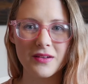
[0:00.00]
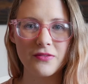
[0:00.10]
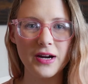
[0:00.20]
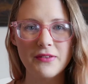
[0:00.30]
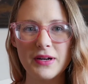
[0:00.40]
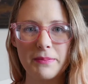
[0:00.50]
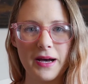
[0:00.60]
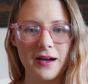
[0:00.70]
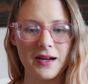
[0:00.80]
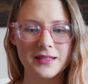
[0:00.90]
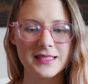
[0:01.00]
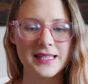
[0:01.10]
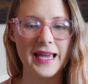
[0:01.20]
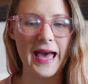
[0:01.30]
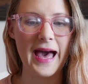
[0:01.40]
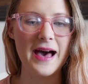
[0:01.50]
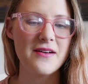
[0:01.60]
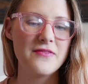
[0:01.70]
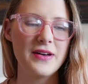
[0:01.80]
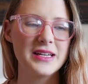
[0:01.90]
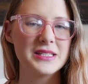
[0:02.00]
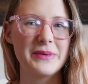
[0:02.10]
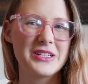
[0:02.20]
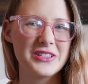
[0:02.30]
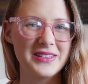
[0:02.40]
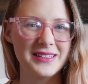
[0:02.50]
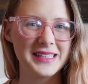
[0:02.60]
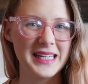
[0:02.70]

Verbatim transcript: For every box, they have a special little